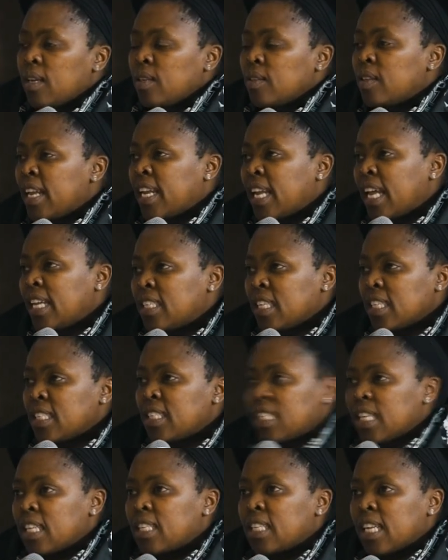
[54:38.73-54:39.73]
Then I
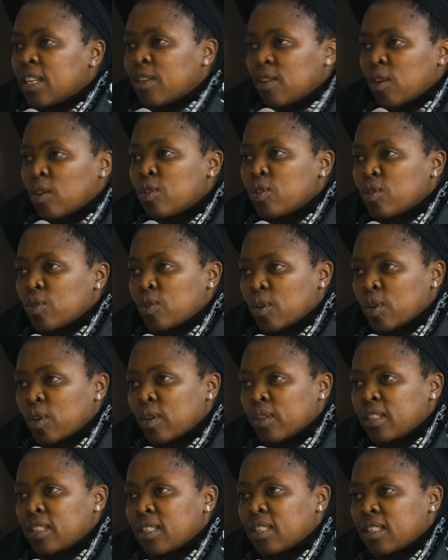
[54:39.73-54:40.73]
just did the
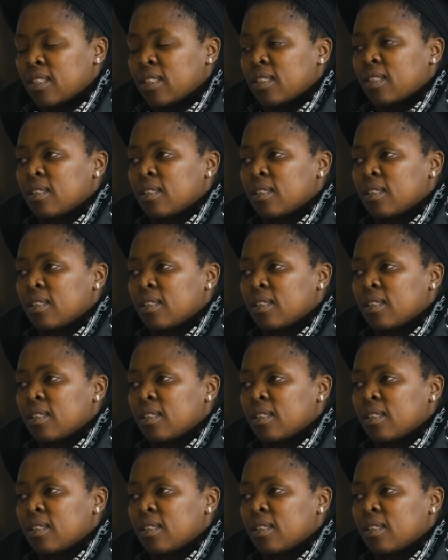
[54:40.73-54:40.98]
dot-to-dot.